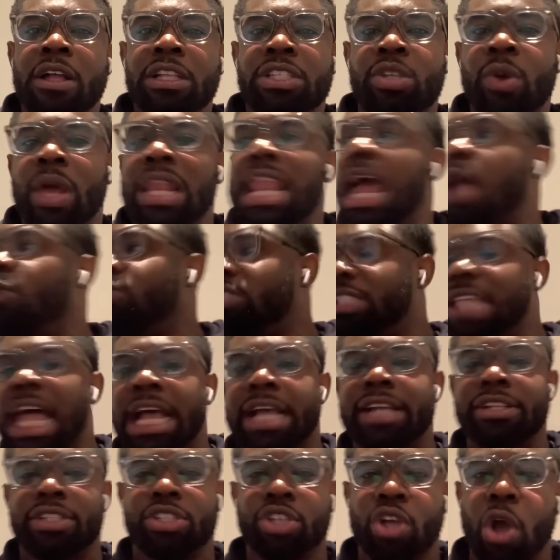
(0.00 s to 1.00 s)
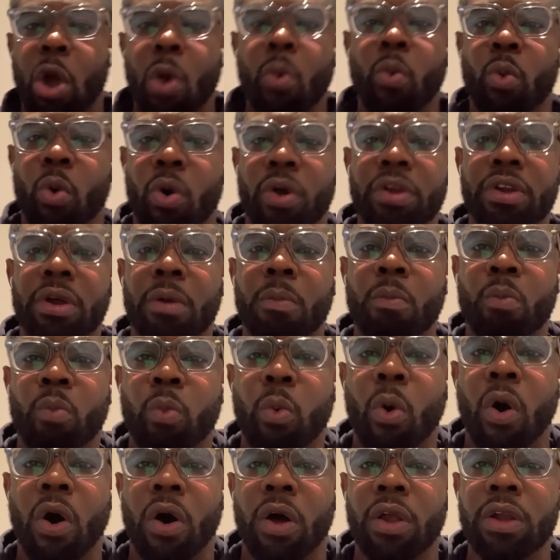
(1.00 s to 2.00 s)
to allow Saka to go
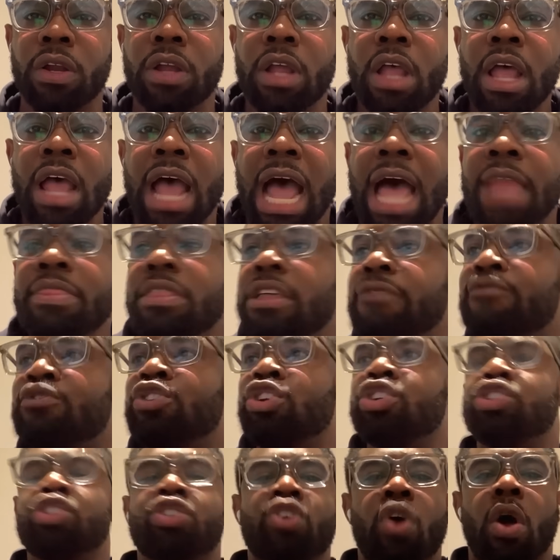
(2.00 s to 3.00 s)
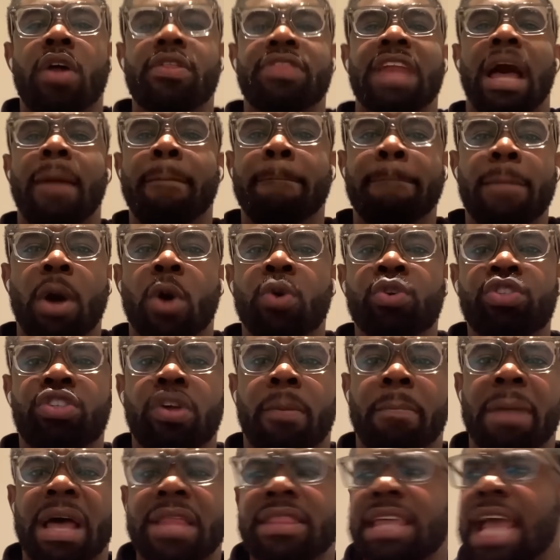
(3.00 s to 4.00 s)
one-on-one, and they've just got that
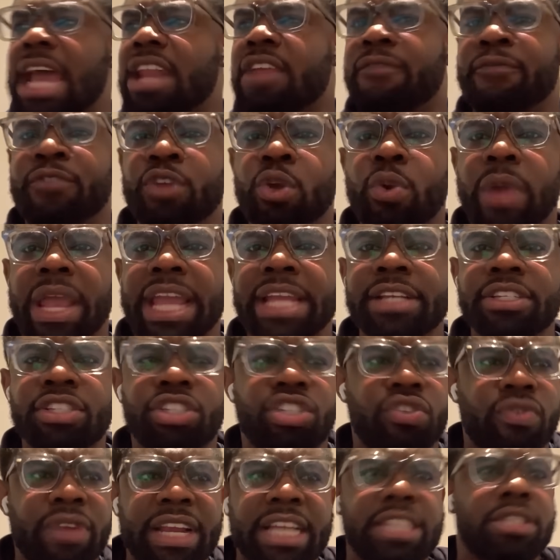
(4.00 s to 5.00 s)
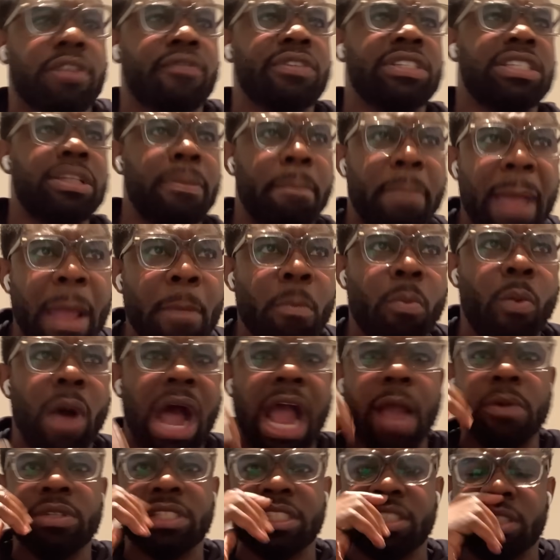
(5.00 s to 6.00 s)
mojo back. They had a few injuries, obviously. Ben
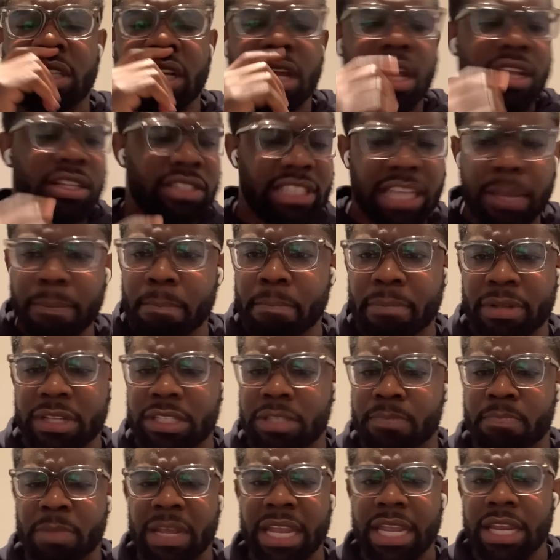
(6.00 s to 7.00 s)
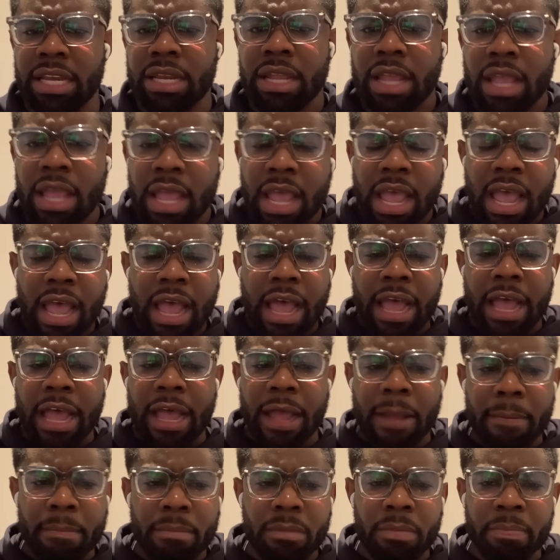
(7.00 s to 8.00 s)
White was injured. Timber's been
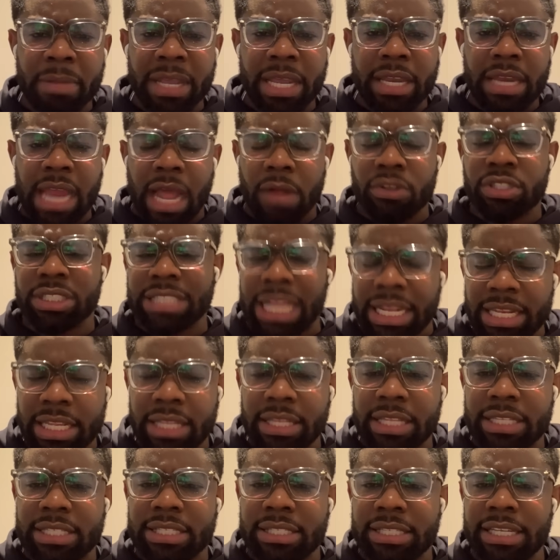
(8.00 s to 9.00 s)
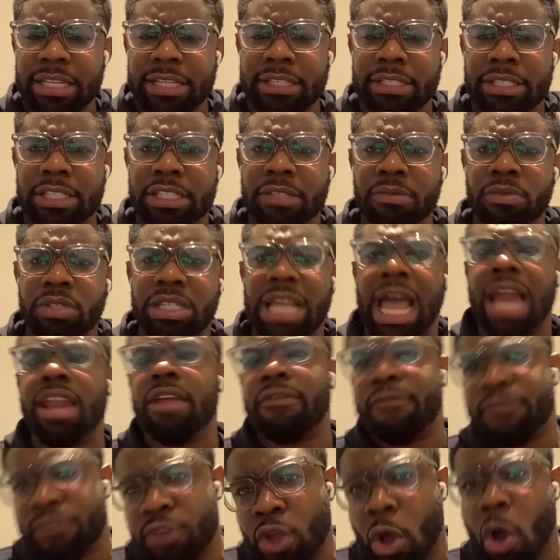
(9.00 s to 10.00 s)
outstanding this season.
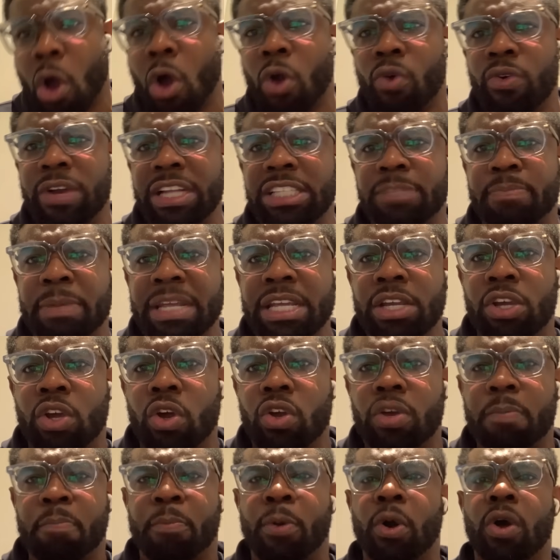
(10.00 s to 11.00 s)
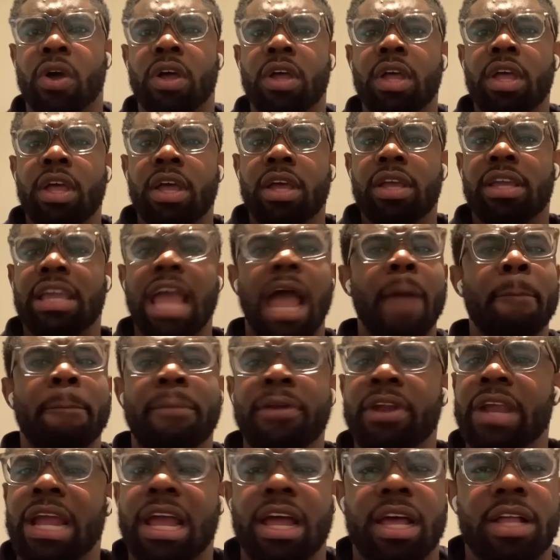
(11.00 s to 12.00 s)
Calafiori's been good, but
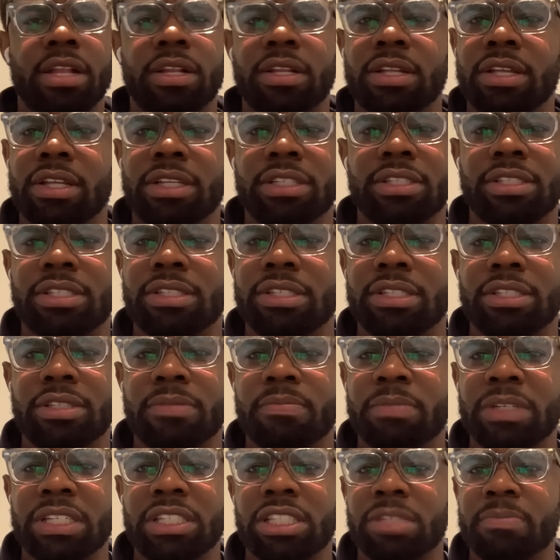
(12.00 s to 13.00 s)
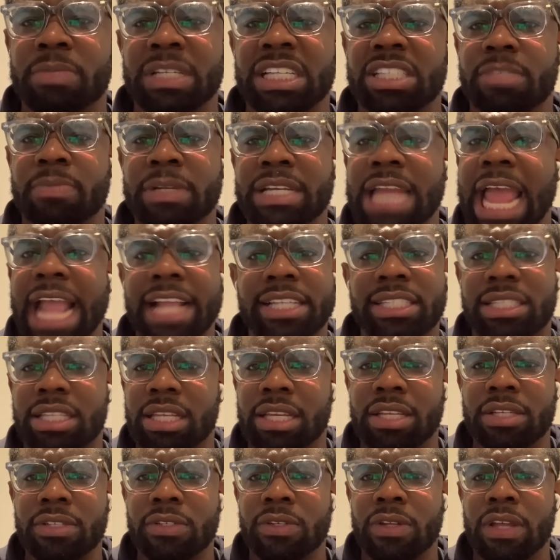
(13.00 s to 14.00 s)
Gabriel has been
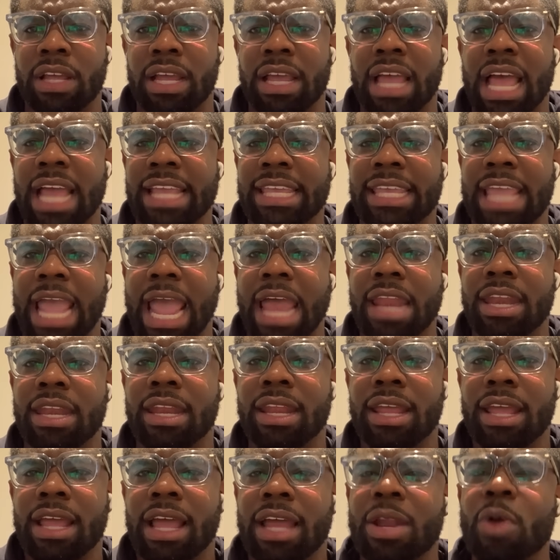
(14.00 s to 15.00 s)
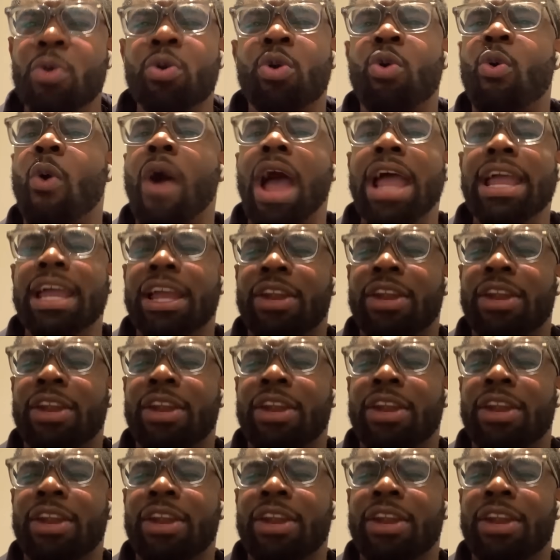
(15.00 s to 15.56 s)
excellent again. I don't quite